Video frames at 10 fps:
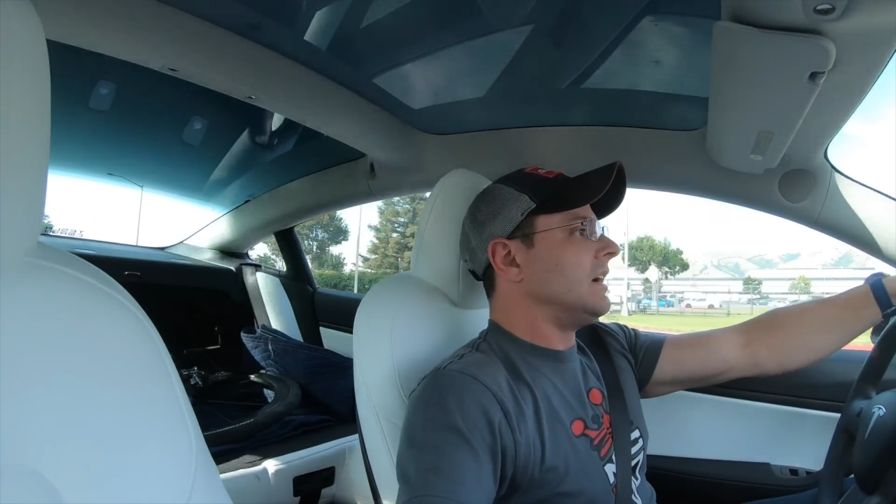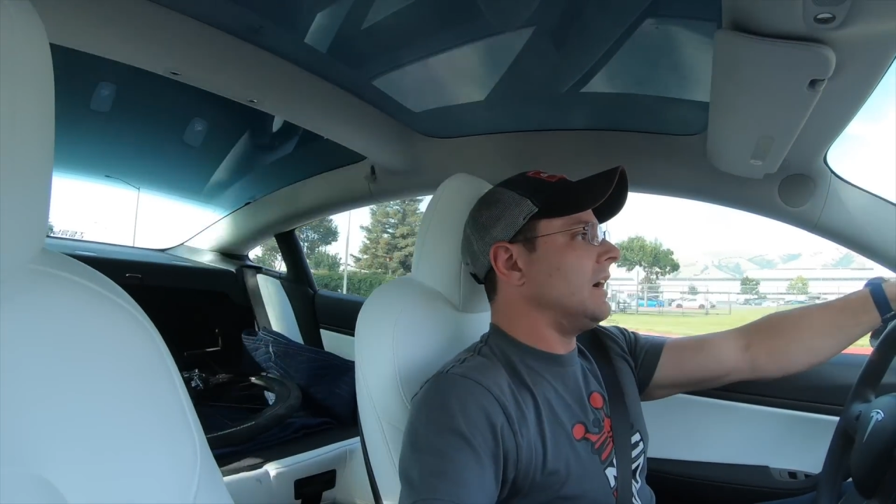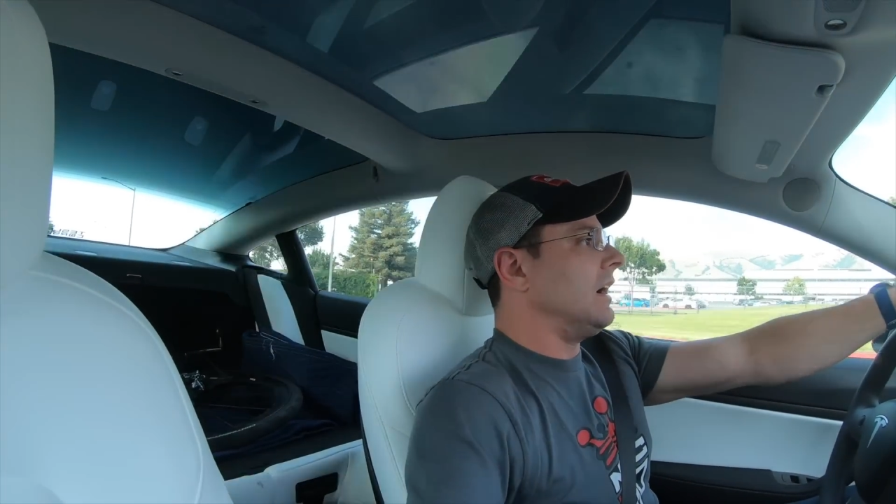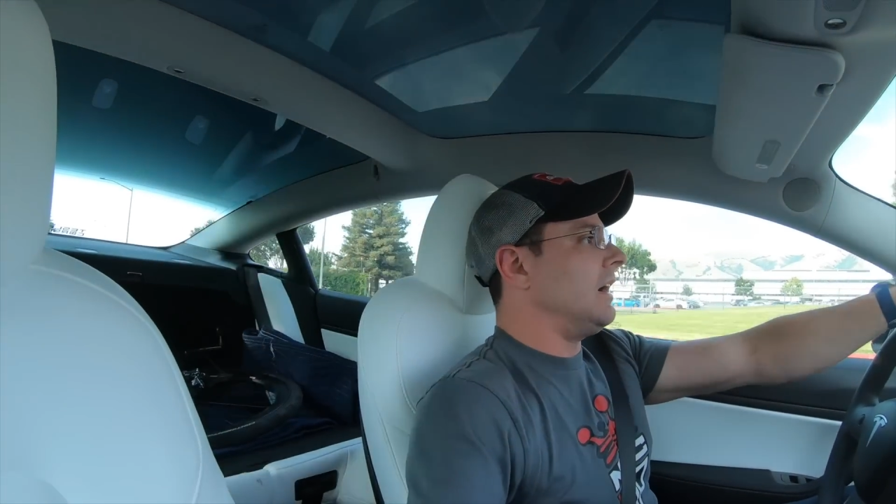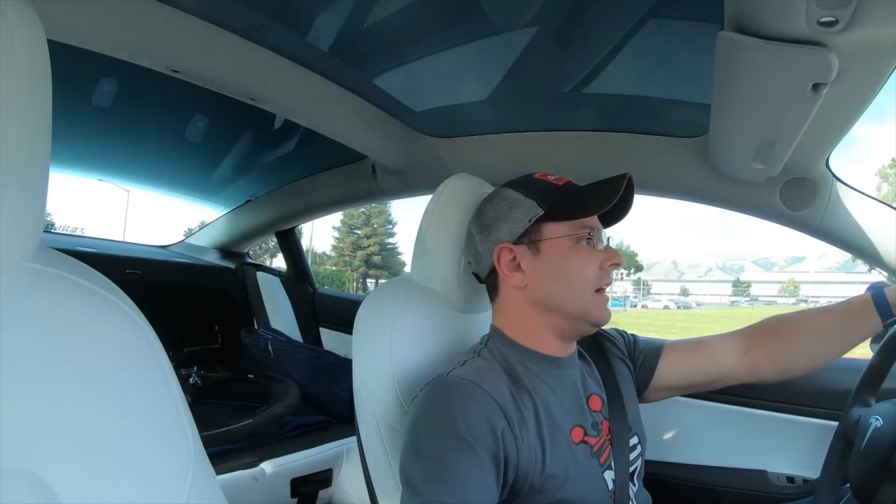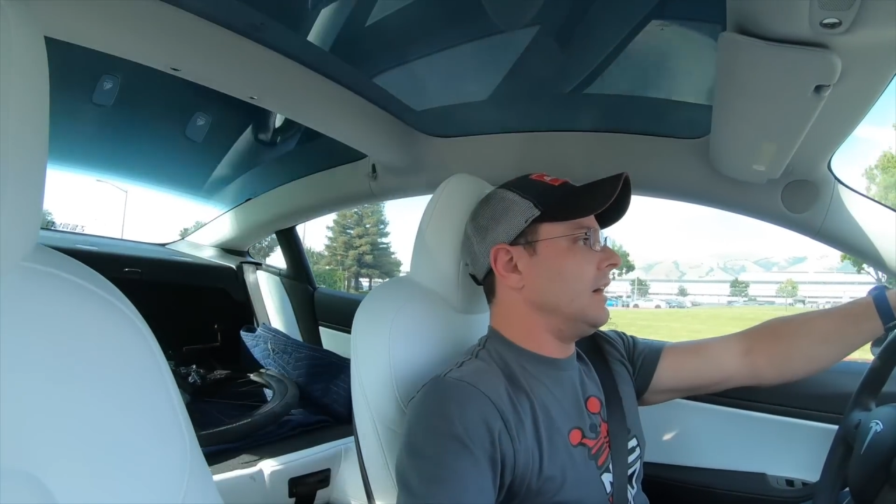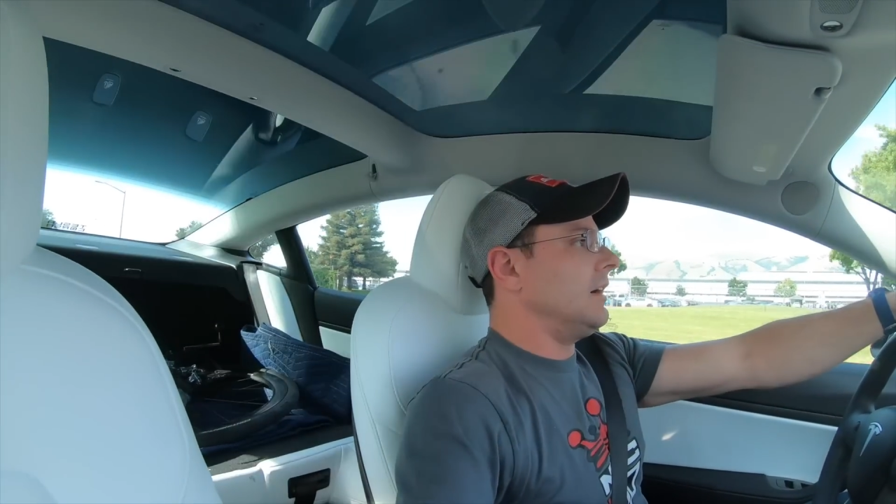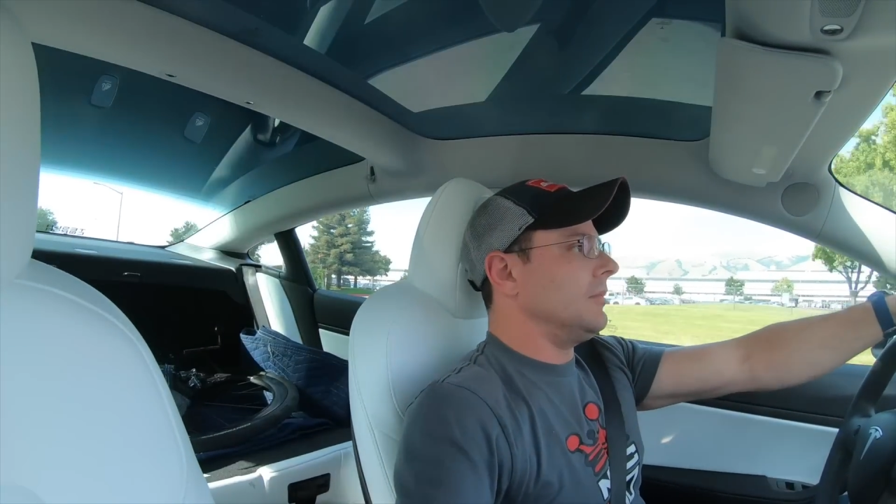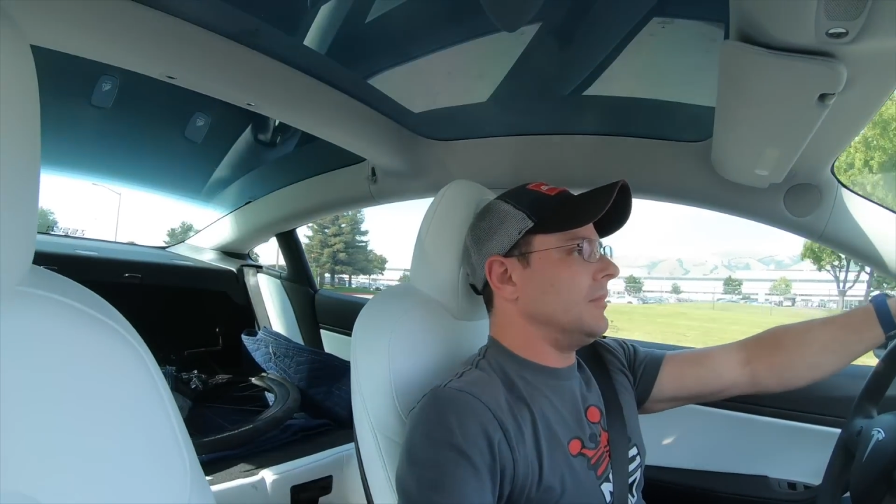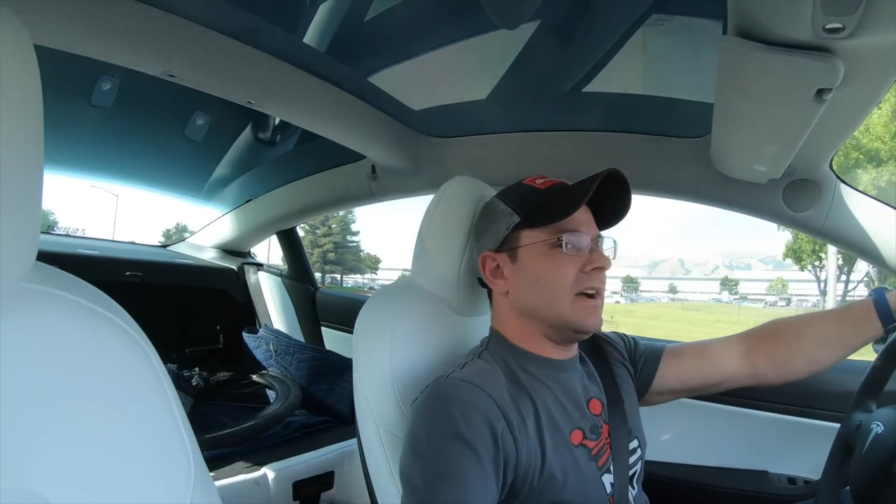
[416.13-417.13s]

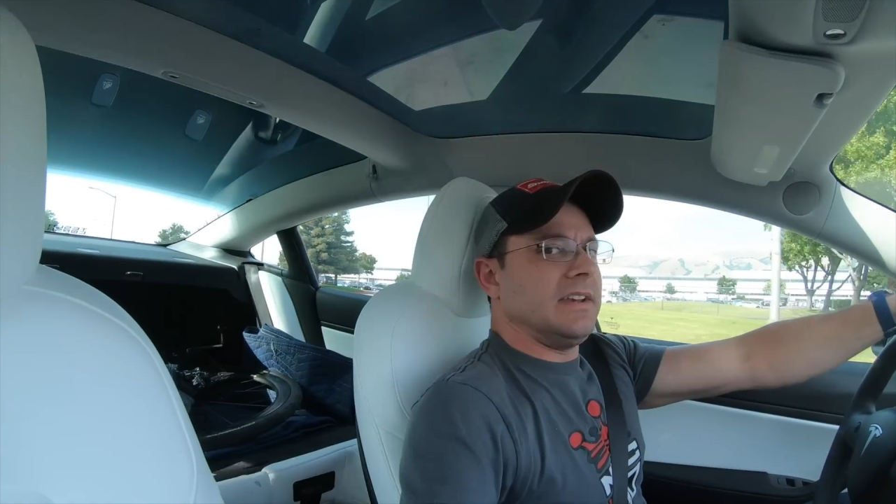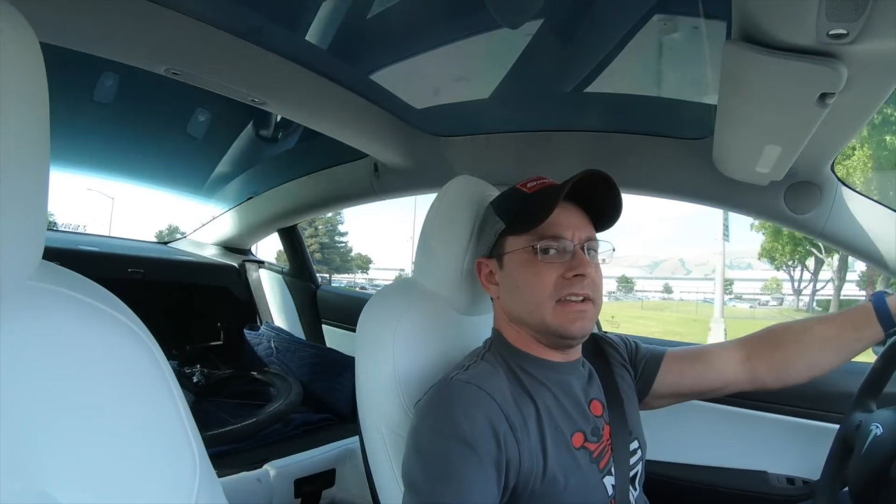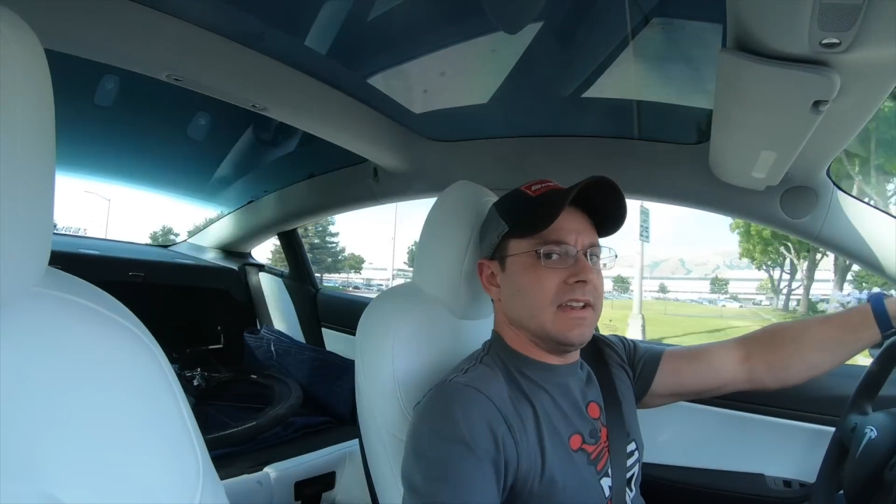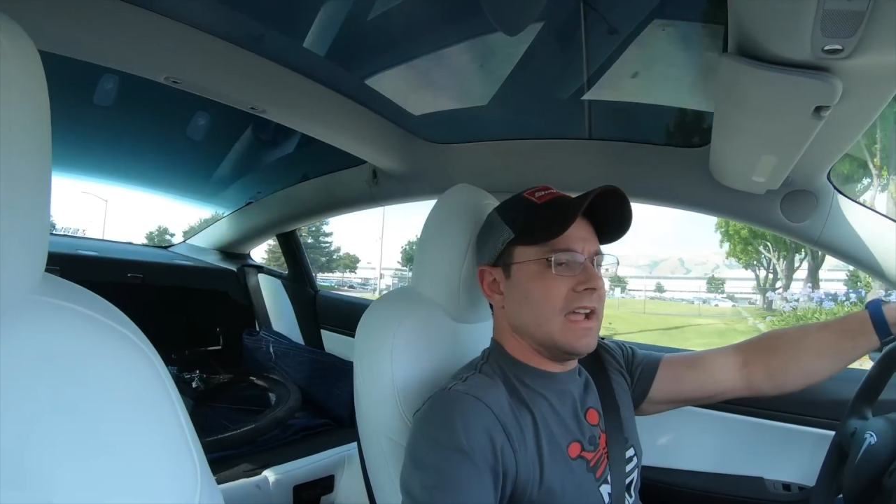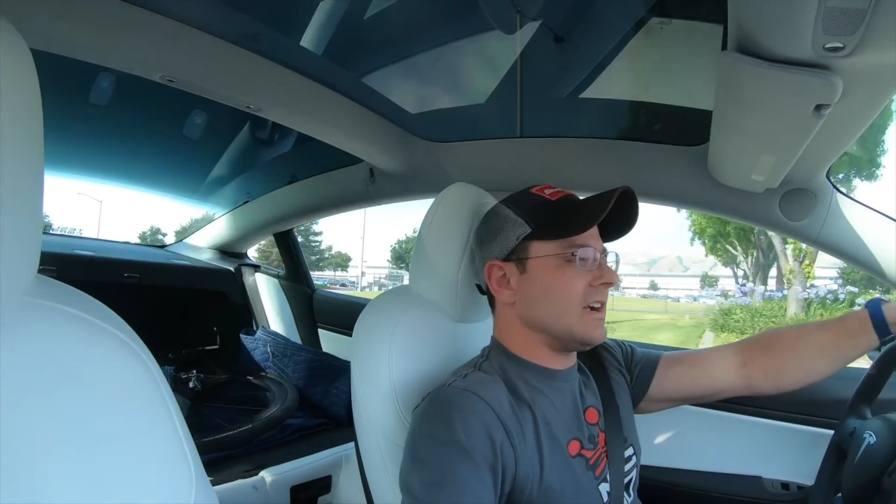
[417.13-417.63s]
I didn't